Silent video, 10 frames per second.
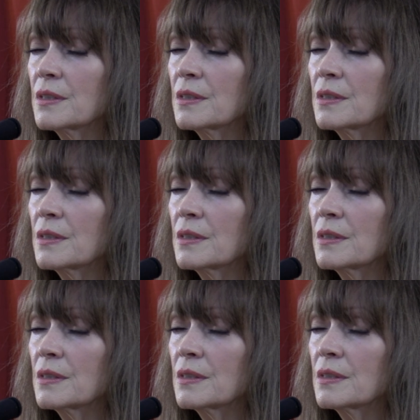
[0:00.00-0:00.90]

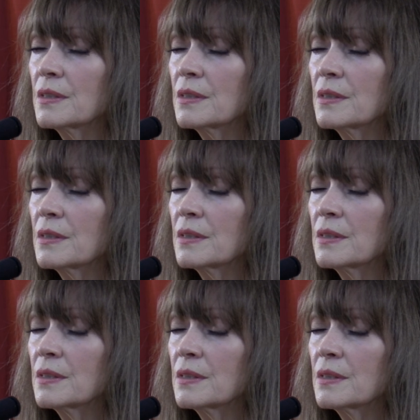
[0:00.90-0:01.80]

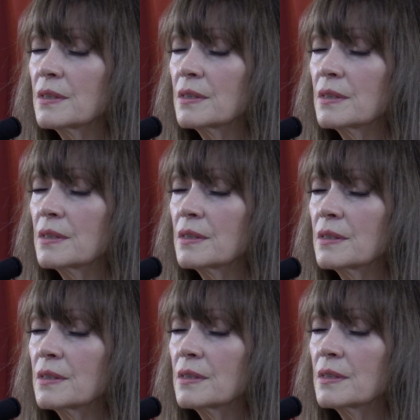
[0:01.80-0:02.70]
[no speech]